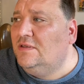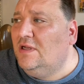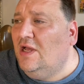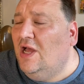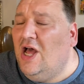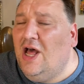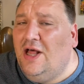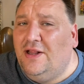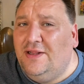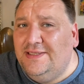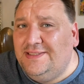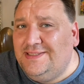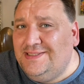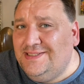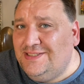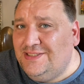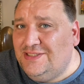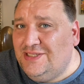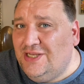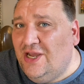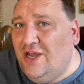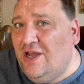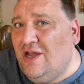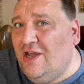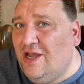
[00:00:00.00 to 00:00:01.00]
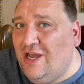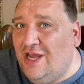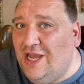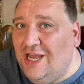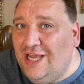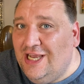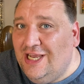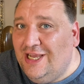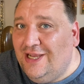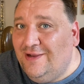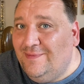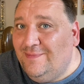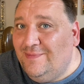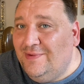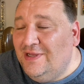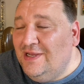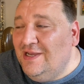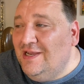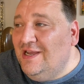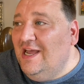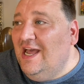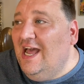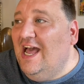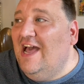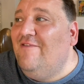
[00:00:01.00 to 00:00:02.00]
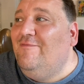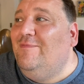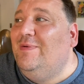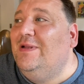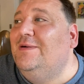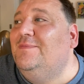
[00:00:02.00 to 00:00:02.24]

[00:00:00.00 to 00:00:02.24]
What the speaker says: All this time, I've been